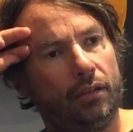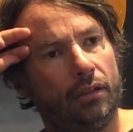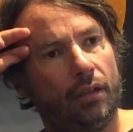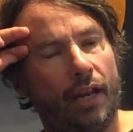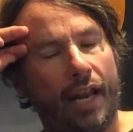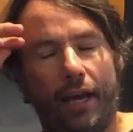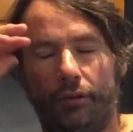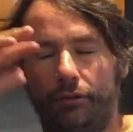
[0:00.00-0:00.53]

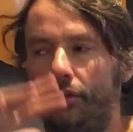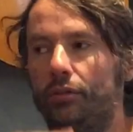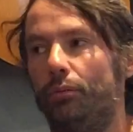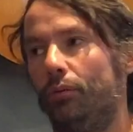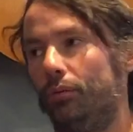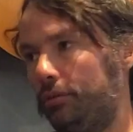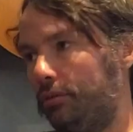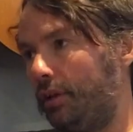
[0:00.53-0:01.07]
The loudness
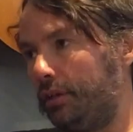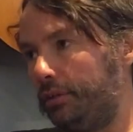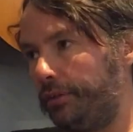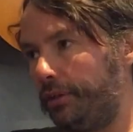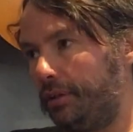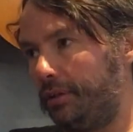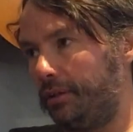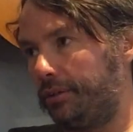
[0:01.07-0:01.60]
wars are
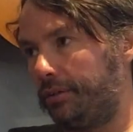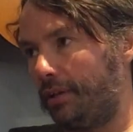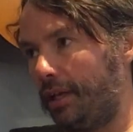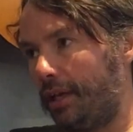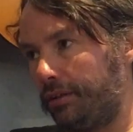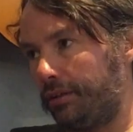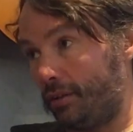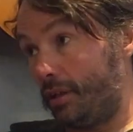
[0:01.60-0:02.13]
over, so
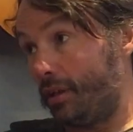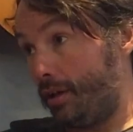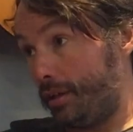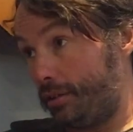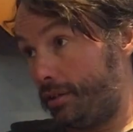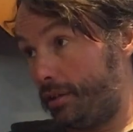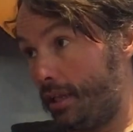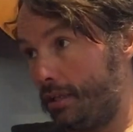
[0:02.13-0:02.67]
that's a
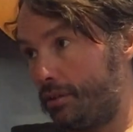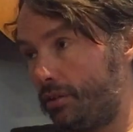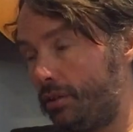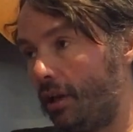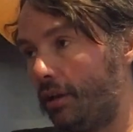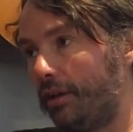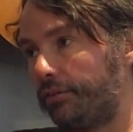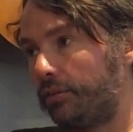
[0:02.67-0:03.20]
nice thing. So you
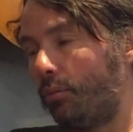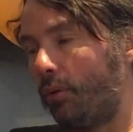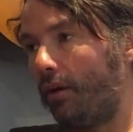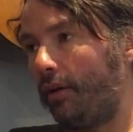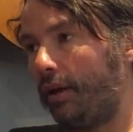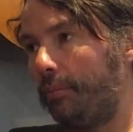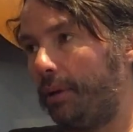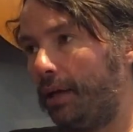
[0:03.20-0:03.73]
don't have to
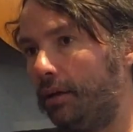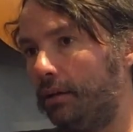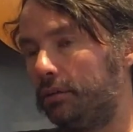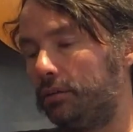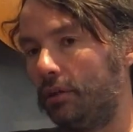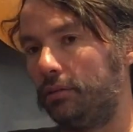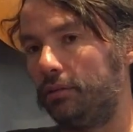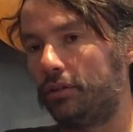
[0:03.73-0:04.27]
worry about.
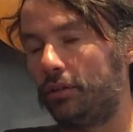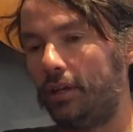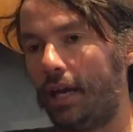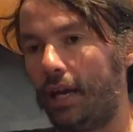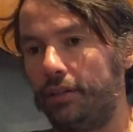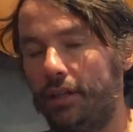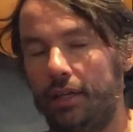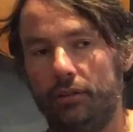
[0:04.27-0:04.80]
So
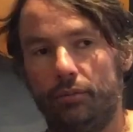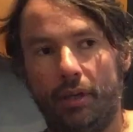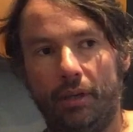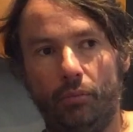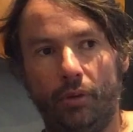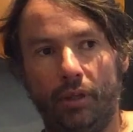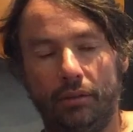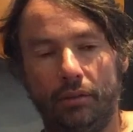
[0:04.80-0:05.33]
nowadays
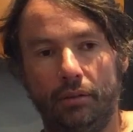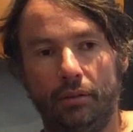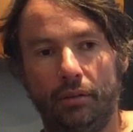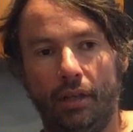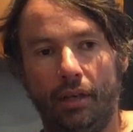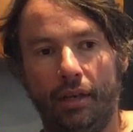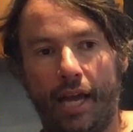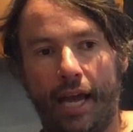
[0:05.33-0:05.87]

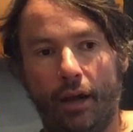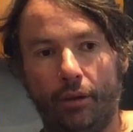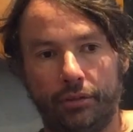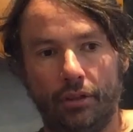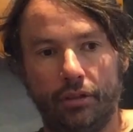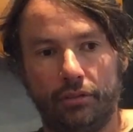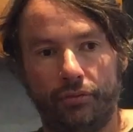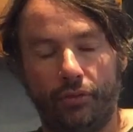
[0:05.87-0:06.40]
the
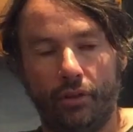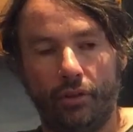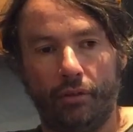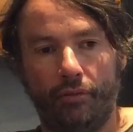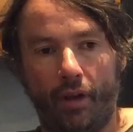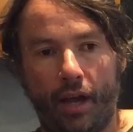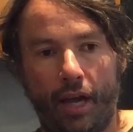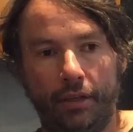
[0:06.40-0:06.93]
loudness for
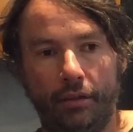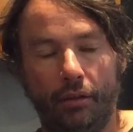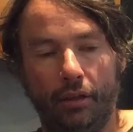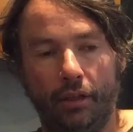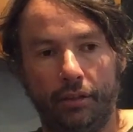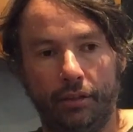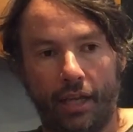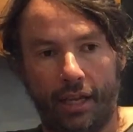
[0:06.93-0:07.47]

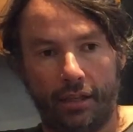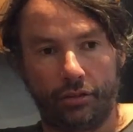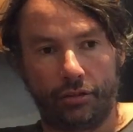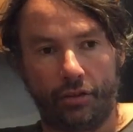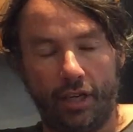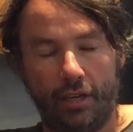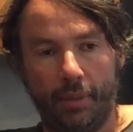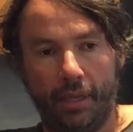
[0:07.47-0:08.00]
vinyl and
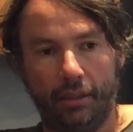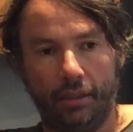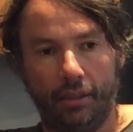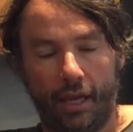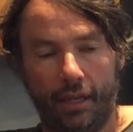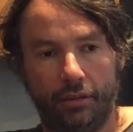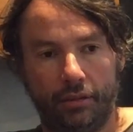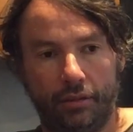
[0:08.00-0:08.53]
streaming
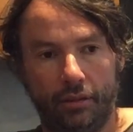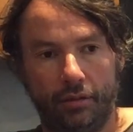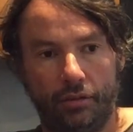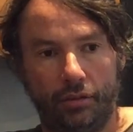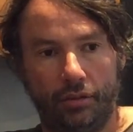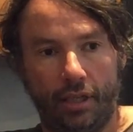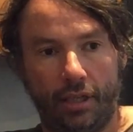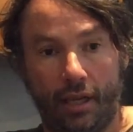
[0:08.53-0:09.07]
and
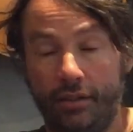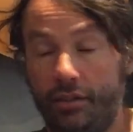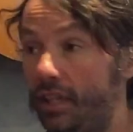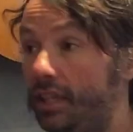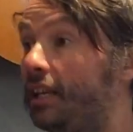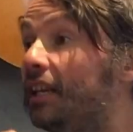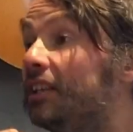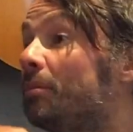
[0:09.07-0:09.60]

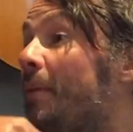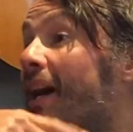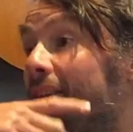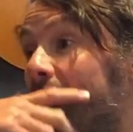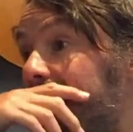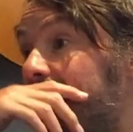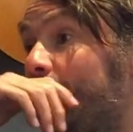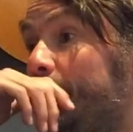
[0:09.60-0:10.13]
CD is about
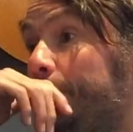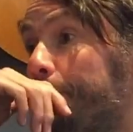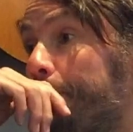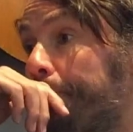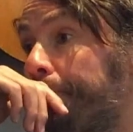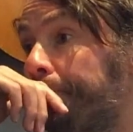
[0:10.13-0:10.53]
the same.